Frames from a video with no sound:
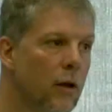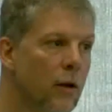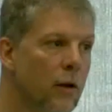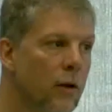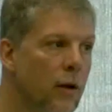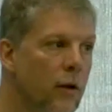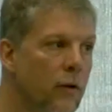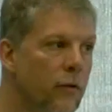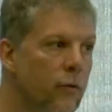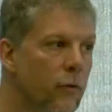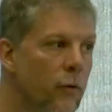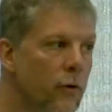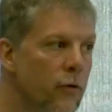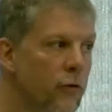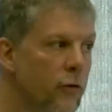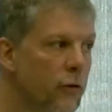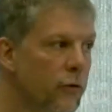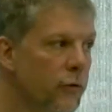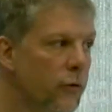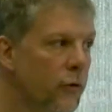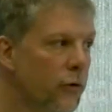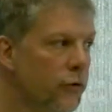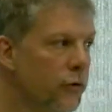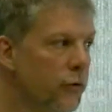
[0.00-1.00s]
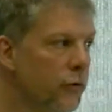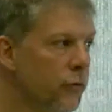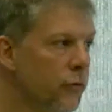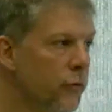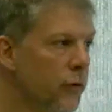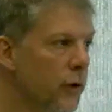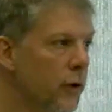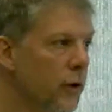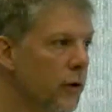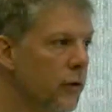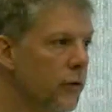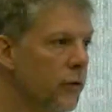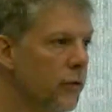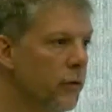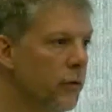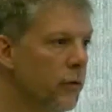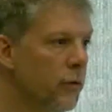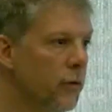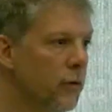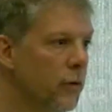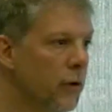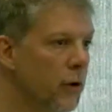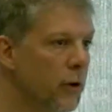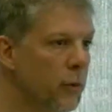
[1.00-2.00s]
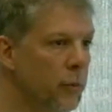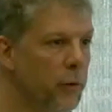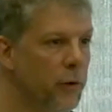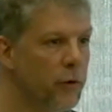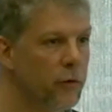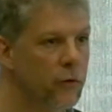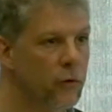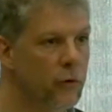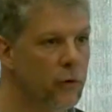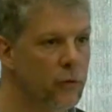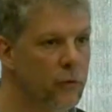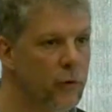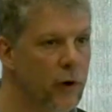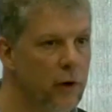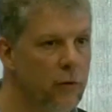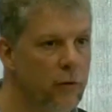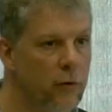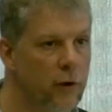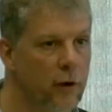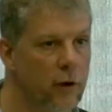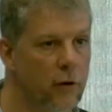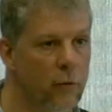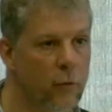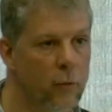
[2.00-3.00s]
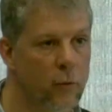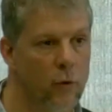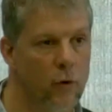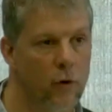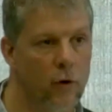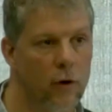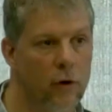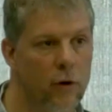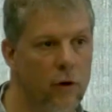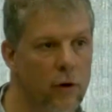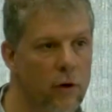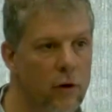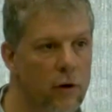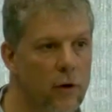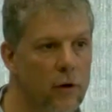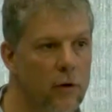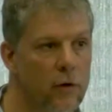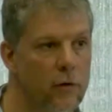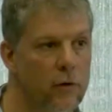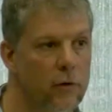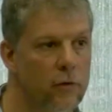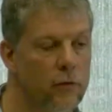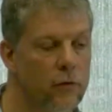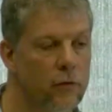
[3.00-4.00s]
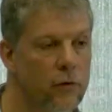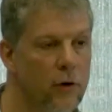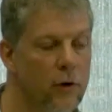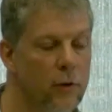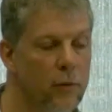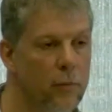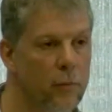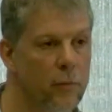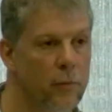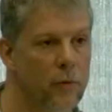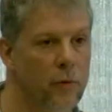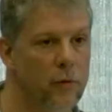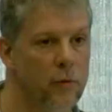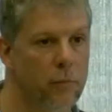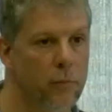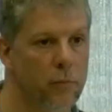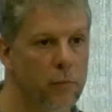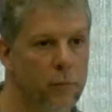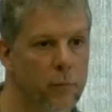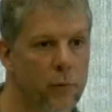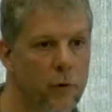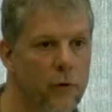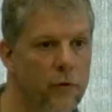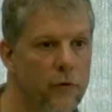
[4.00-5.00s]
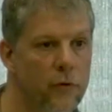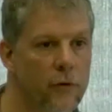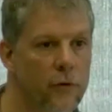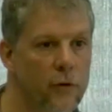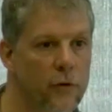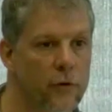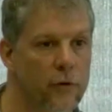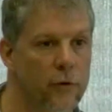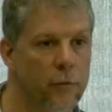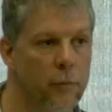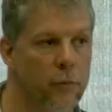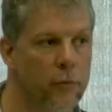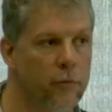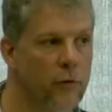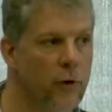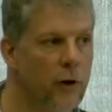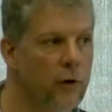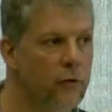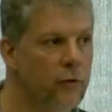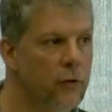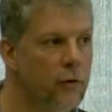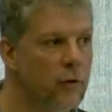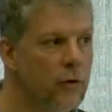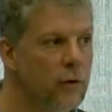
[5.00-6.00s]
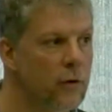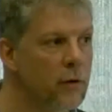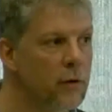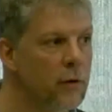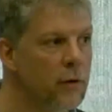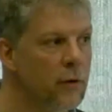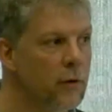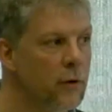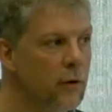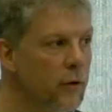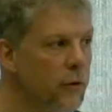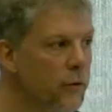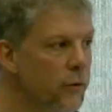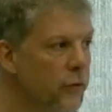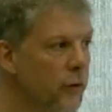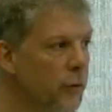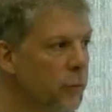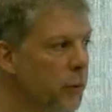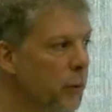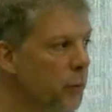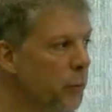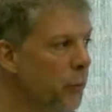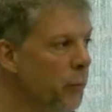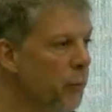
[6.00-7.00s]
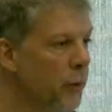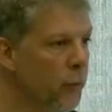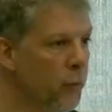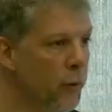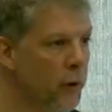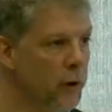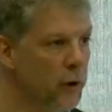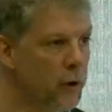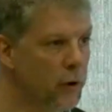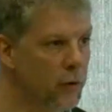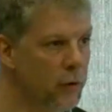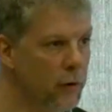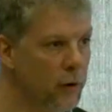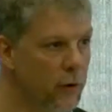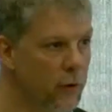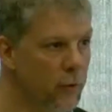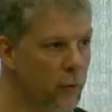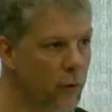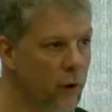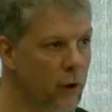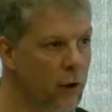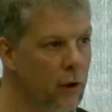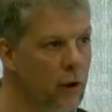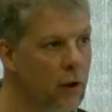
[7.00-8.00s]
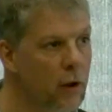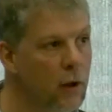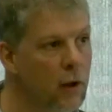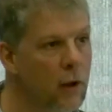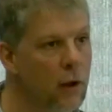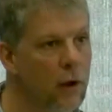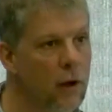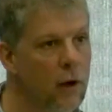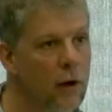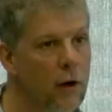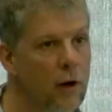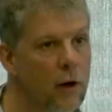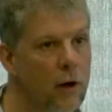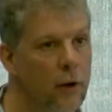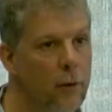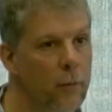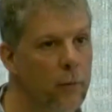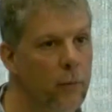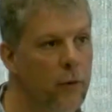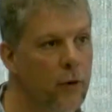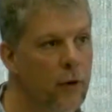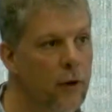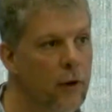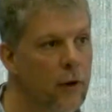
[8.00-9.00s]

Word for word: can switch your social feeds, you know, because you're arriving at work from personal to professional, although some people may want to go the other way. Um,